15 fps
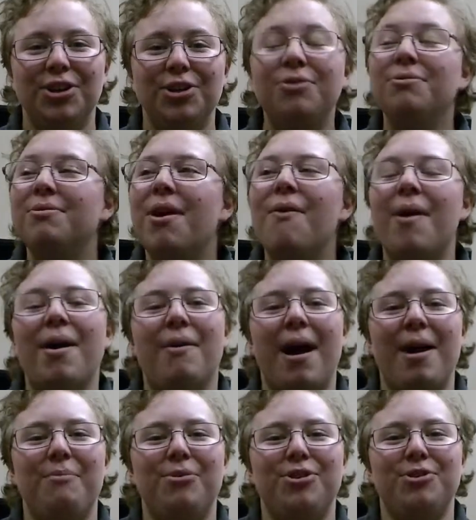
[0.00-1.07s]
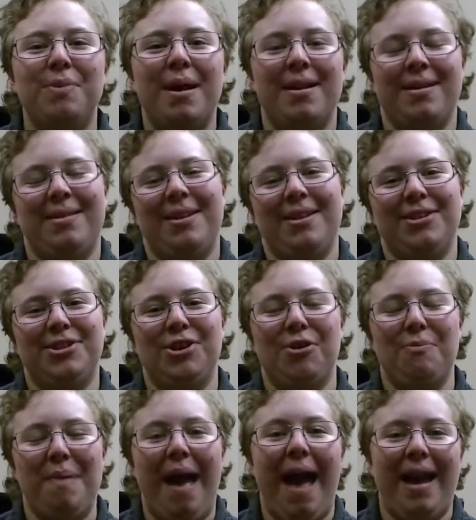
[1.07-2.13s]
You know how I would do anything to go
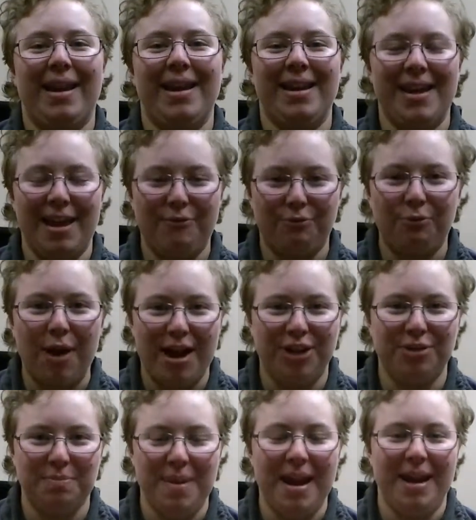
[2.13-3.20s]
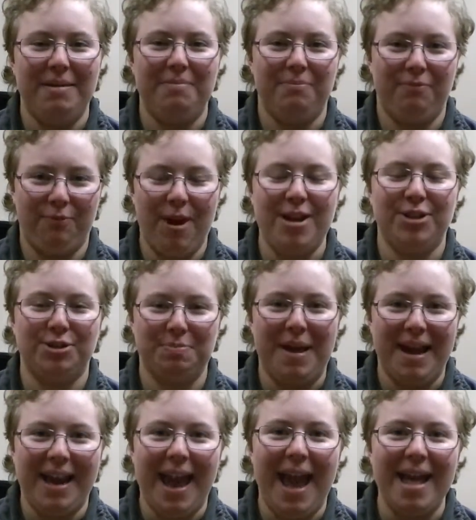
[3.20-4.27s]
back and get fresh-made French
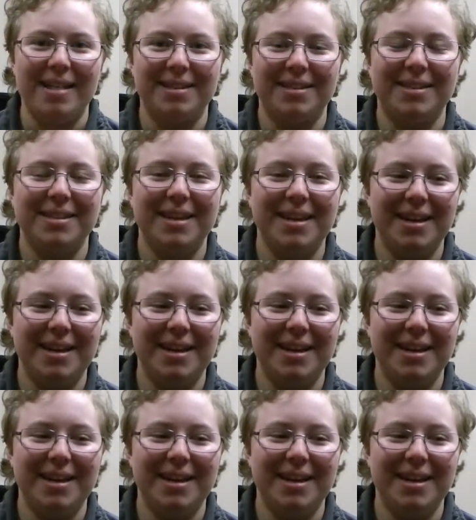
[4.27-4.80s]
baguettes.